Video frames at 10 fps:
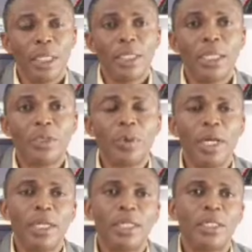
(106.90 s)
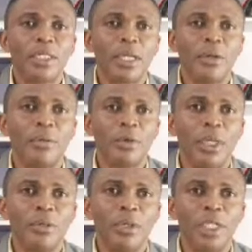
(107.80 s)
And that's why it's
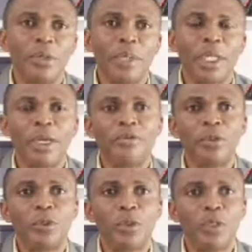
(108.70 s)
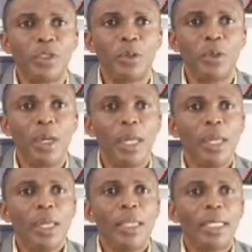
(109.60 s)
we need to be careful to be sure
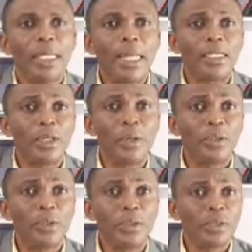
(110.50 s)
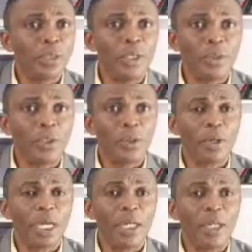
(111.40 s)
that's God, you know,
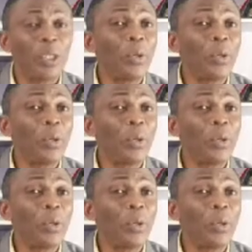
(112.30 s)
talking.